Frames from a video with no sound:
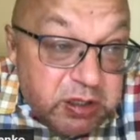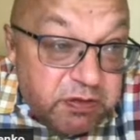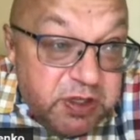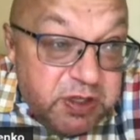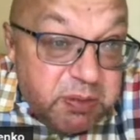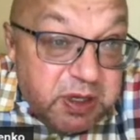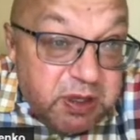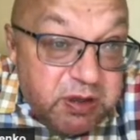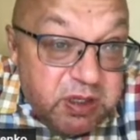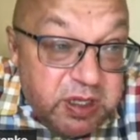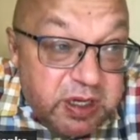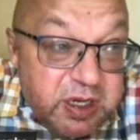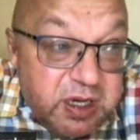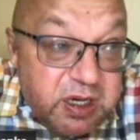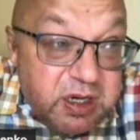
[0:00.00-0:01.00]
of deep
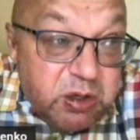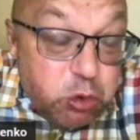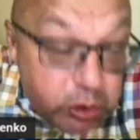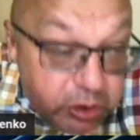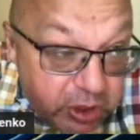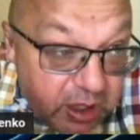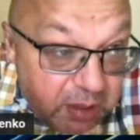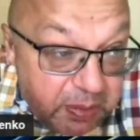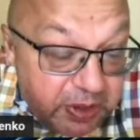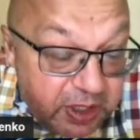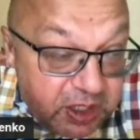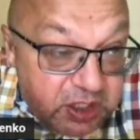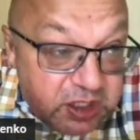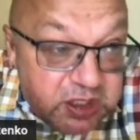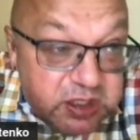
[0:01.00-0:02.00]
good
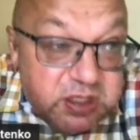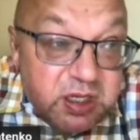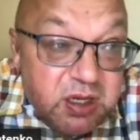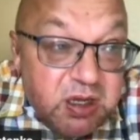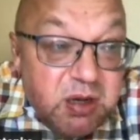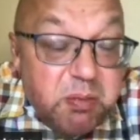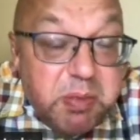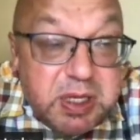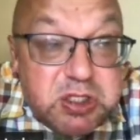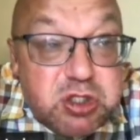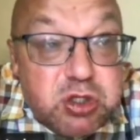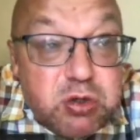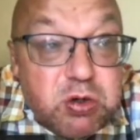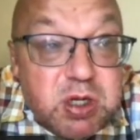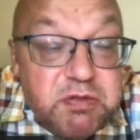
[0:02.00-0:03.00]
recommendations, but
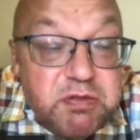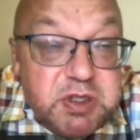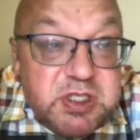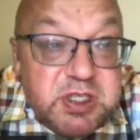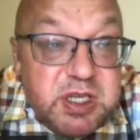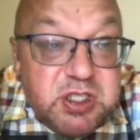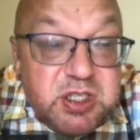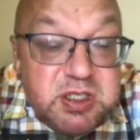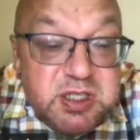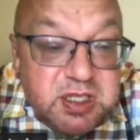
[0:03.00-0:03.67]
through conversations.